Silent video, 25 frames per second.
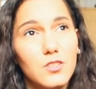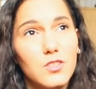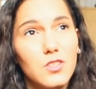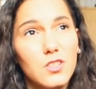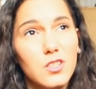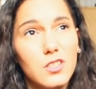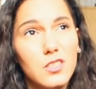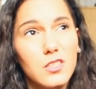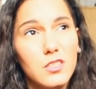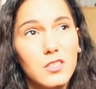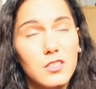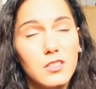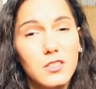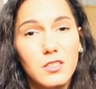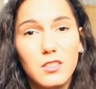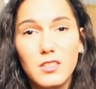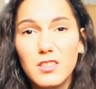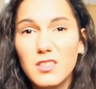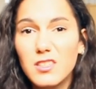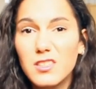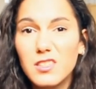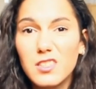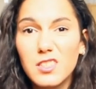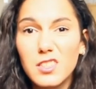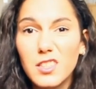
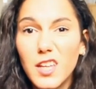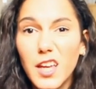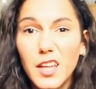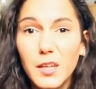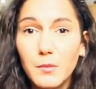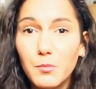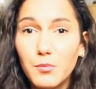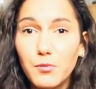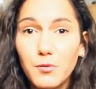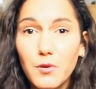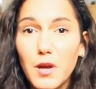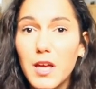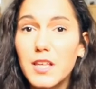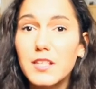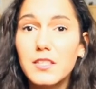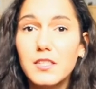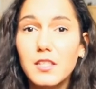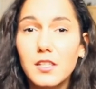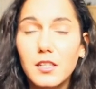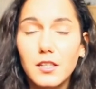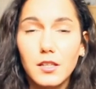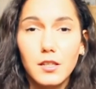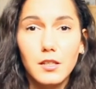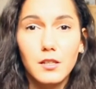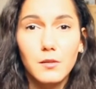Just stay
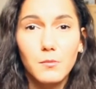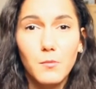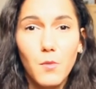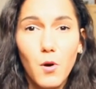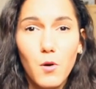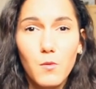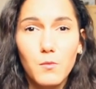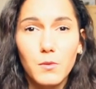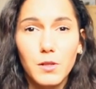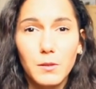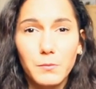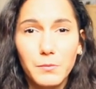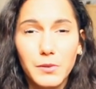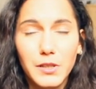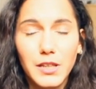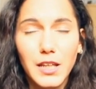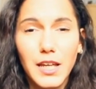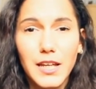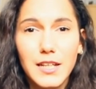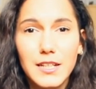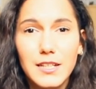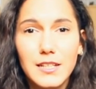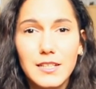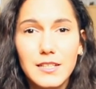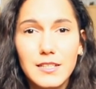present in the moment. But
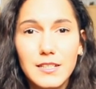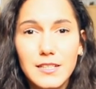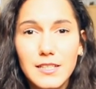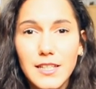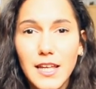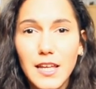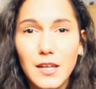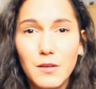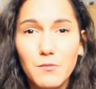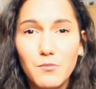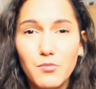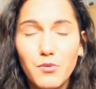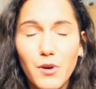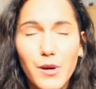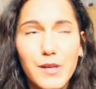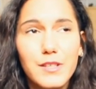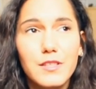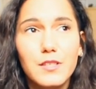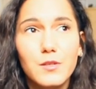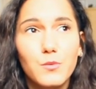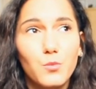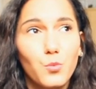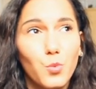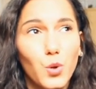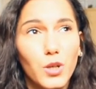like, staying
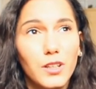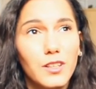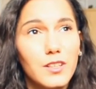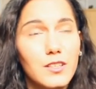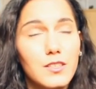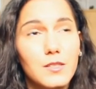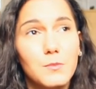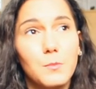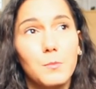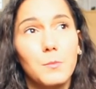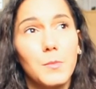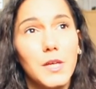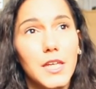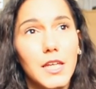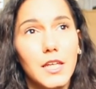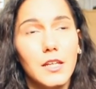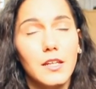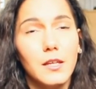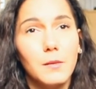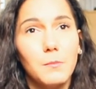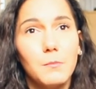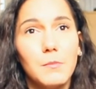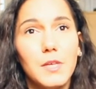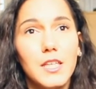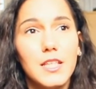present, what does it
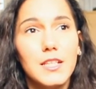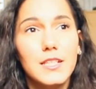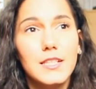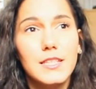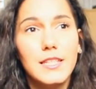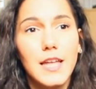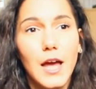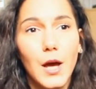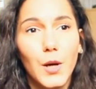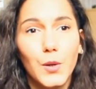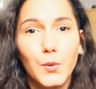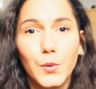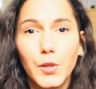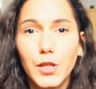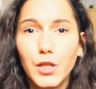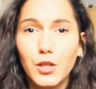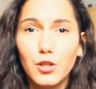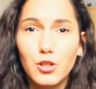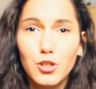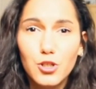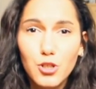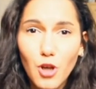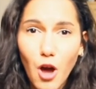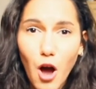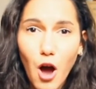mean? It means that when
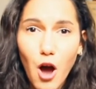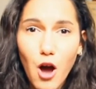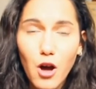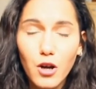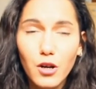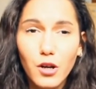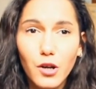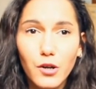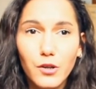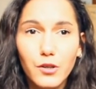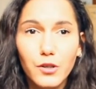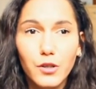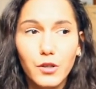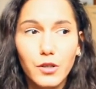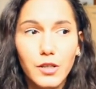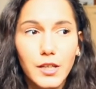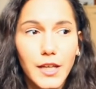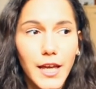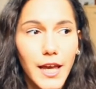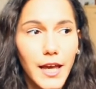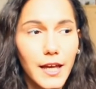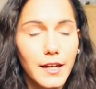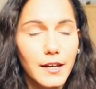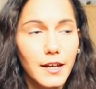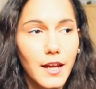you talk, you
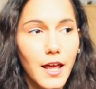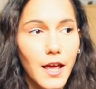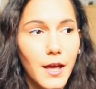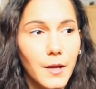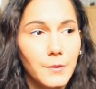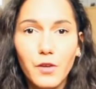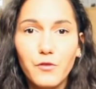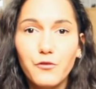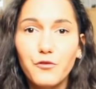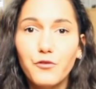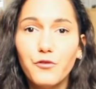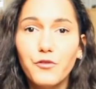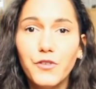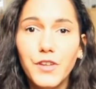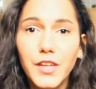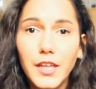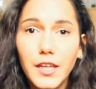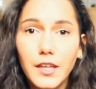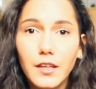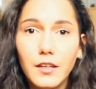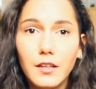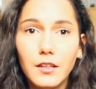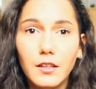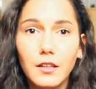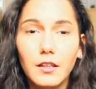can
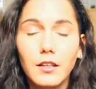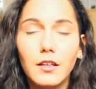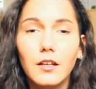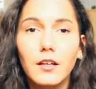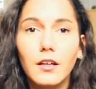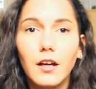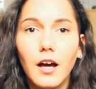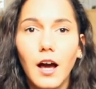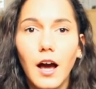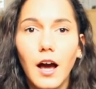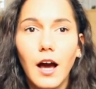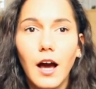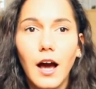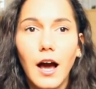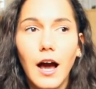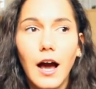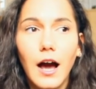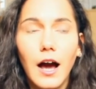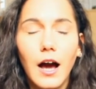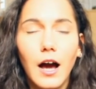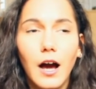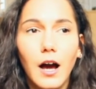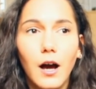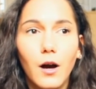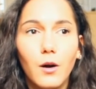feel
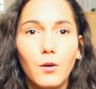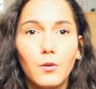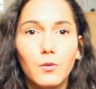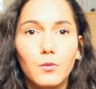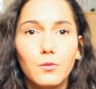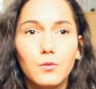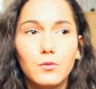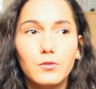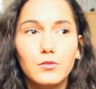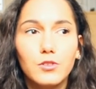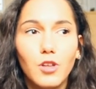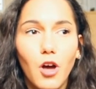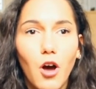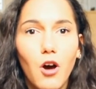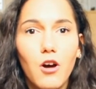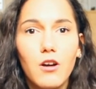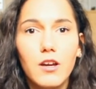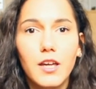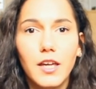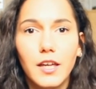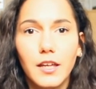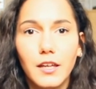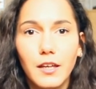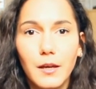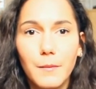how
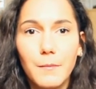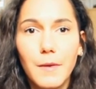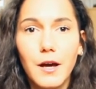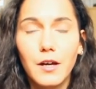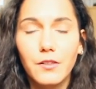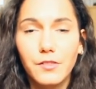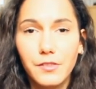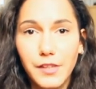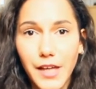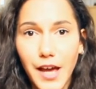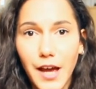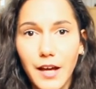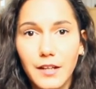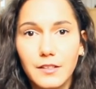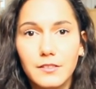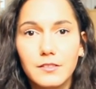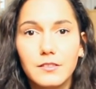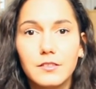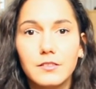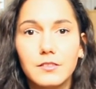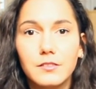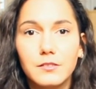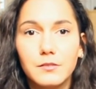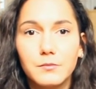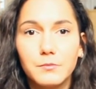talking about that
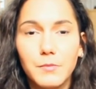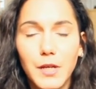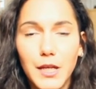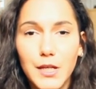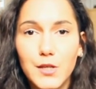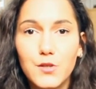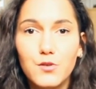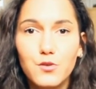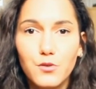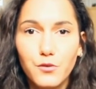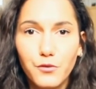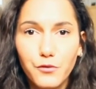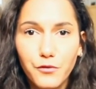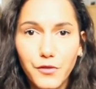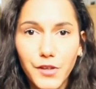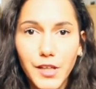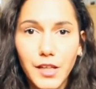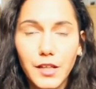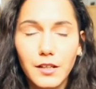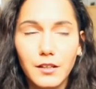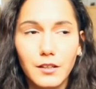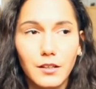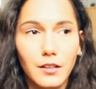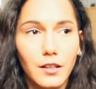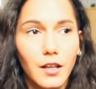makes you
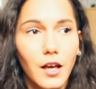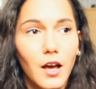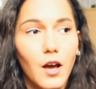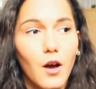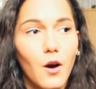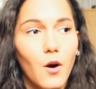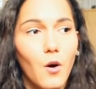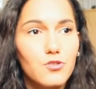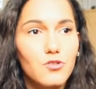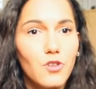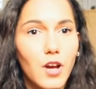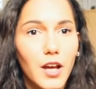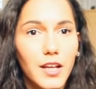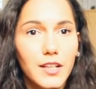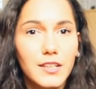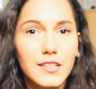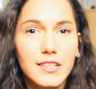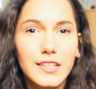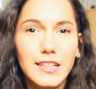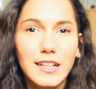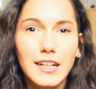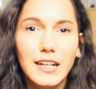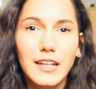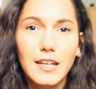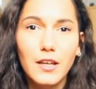feel, trying
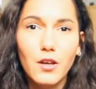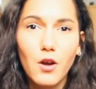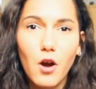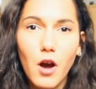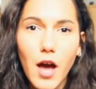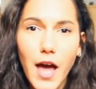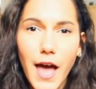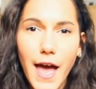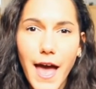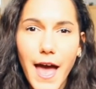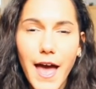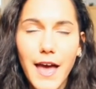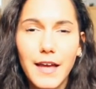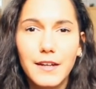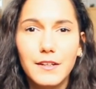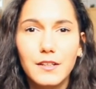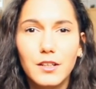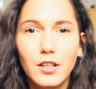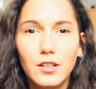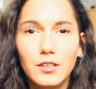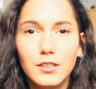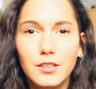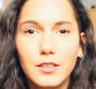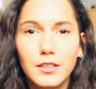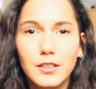to clear your head,
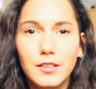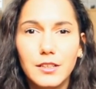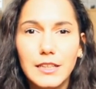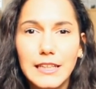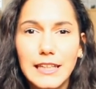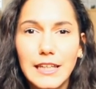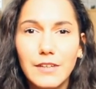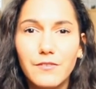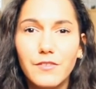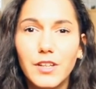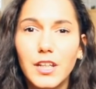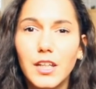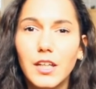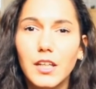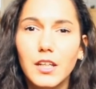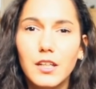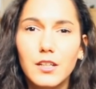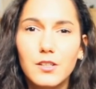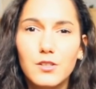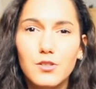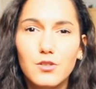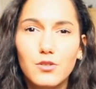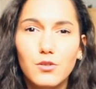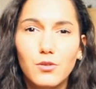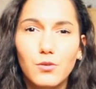not giving it
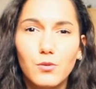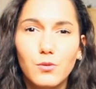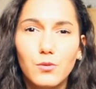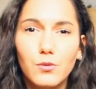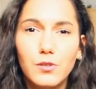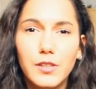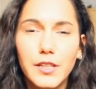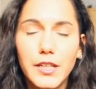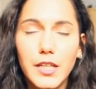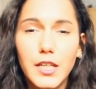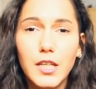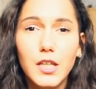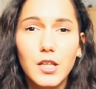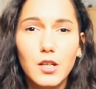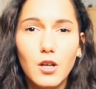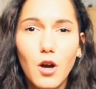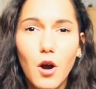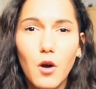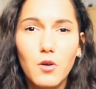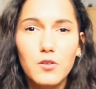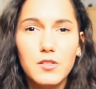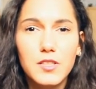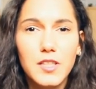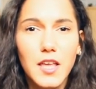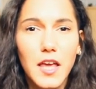into the
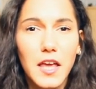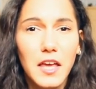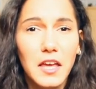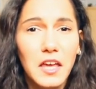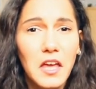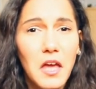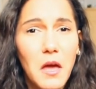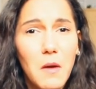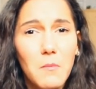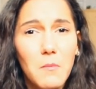ego, saying